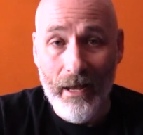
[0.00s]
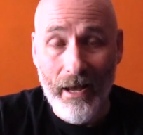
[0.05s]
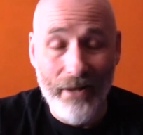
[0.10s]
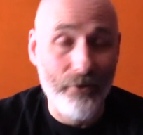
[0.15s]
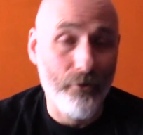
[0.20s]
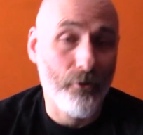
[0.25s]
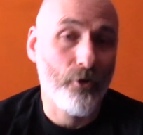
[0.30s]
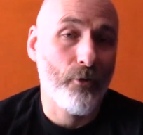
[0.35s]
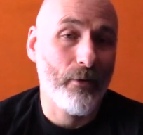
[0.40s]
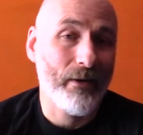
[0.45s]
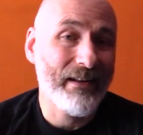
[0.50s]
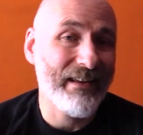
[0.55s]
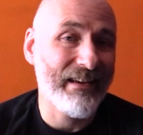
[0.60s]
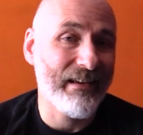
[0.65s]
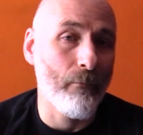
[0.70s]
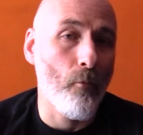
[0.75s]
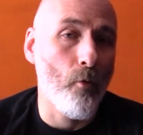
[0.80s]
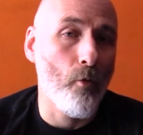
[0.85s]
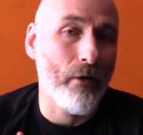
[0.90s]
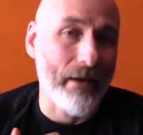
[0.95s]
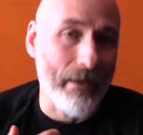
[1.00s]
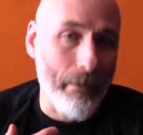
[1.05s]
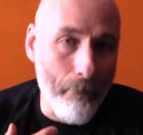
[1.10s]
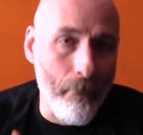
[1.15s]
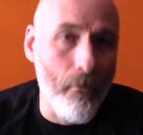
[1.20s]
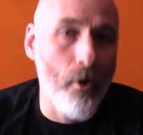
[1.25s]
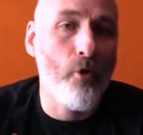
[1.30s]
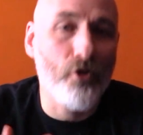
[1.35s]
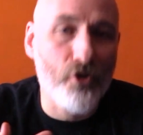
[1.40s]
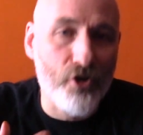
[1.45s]
And you're creating a more
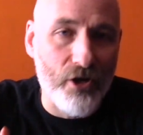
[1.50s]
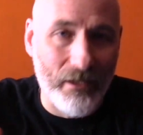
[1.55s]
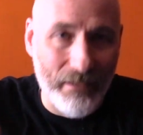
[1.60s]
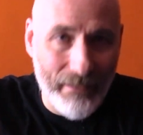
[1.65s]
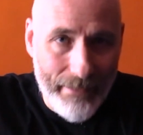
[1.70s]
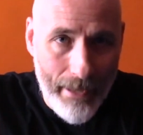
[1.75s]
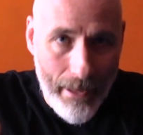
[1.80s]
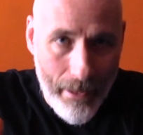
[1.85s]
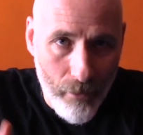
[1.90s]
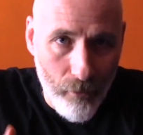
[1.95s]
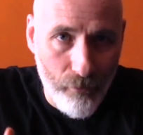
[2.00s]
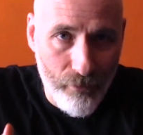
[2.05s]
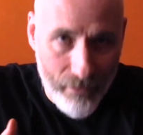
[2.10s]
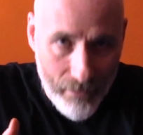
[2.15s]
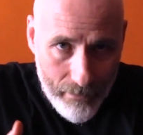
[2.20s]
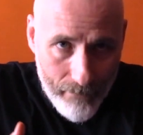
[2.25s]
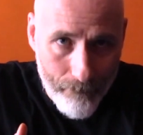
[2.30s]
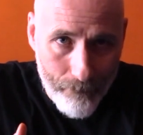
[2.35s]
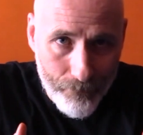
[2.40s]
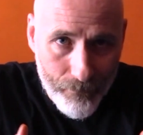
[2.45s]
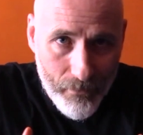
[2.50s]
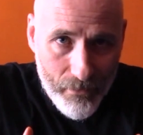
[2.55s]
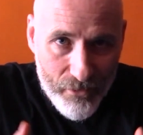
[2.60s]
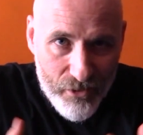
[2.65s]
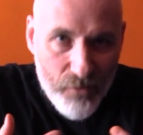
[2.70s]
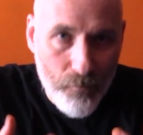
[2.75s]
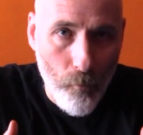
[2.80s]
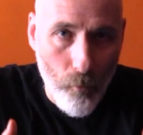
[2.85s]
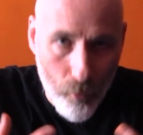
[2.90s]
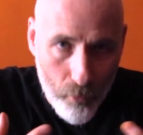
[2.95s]
emotionally healthy
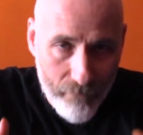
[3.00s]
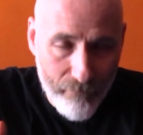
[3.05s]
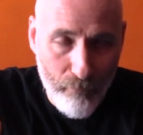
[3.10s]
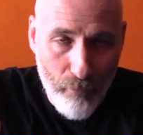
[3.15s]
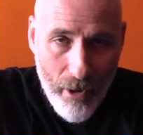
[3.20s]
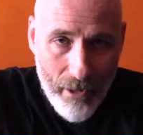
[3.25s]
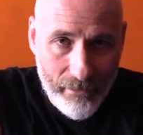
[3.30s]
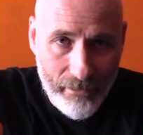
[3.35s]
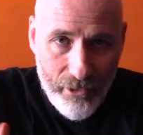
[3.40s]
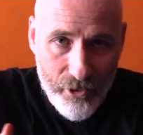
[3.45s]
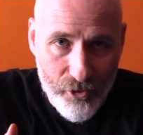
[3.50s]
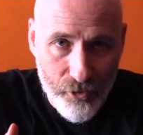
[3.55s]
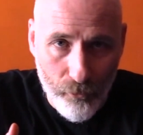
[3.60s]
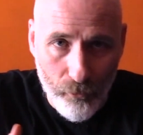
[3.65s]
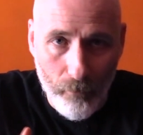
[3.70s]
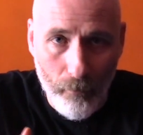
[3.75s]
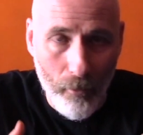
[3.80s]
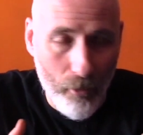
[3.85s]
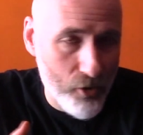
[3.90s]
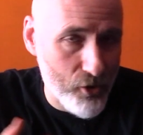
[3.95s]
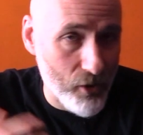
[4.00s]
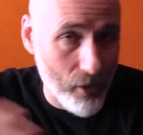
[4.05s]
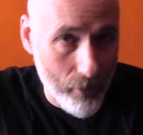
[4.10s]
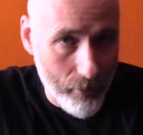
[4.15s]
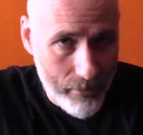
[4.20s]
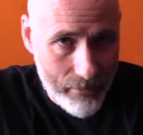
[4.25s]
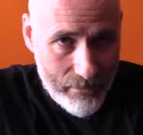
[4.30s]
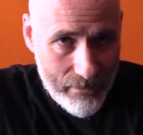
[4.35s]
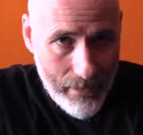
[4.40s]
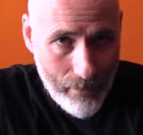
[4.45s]
sportive practitioner or martial
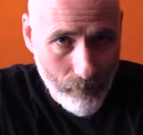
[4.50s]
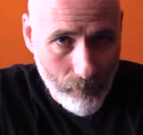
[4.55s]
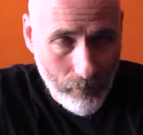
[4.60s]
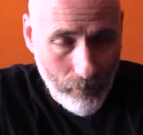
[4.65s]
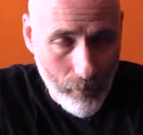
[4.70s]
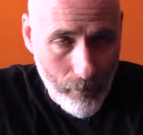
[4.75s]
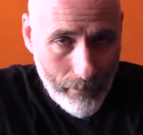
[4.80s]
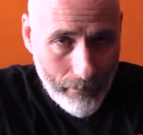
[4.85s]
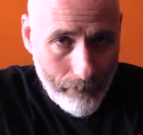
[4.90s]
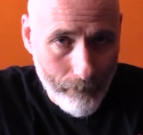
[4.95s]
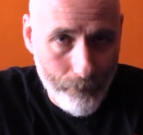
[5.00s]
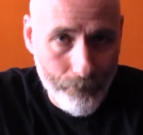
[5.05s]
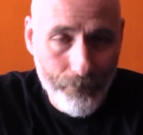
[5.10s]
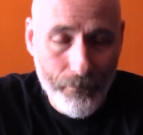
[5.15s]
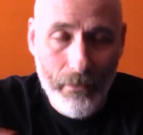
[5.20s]
artist down the line.